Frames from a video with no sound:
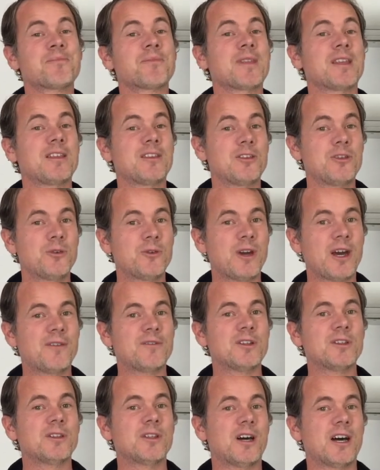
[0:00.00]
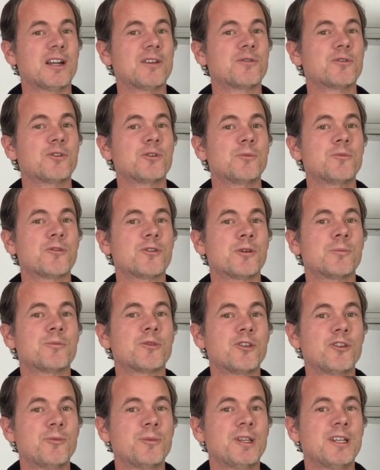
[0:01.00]
you have a lot of room for
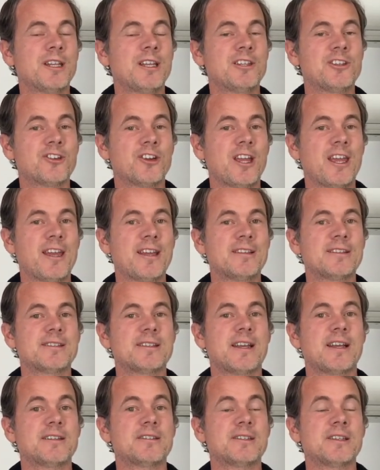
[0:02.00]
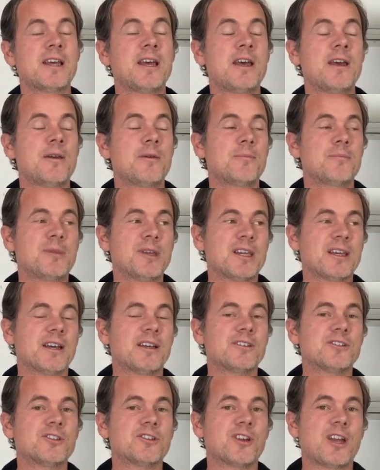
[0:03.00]
improvement in your hand sets,
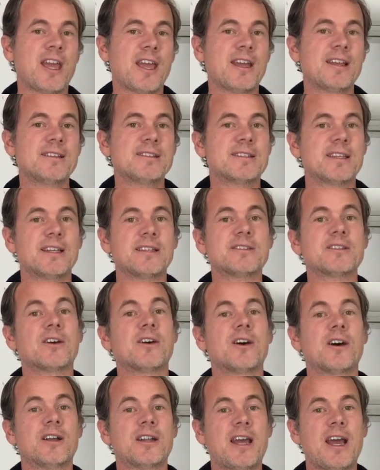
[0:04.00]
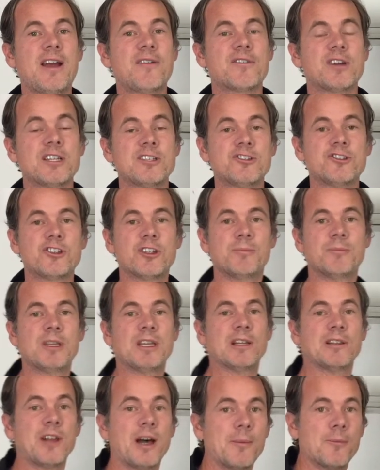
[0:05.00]
because your hand sets on average should be
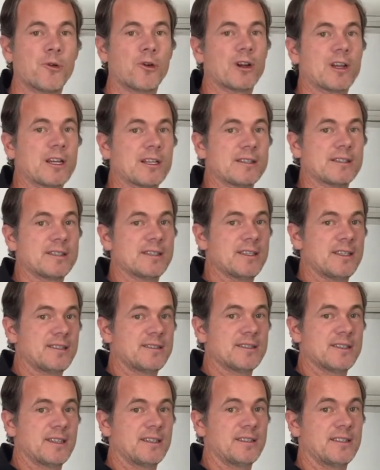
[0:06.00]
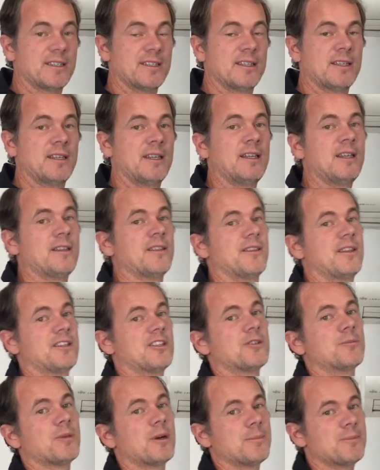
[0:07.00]
a lot more consistent than
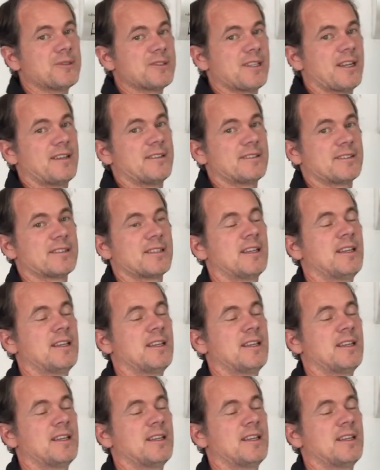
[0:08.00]
your bump sets.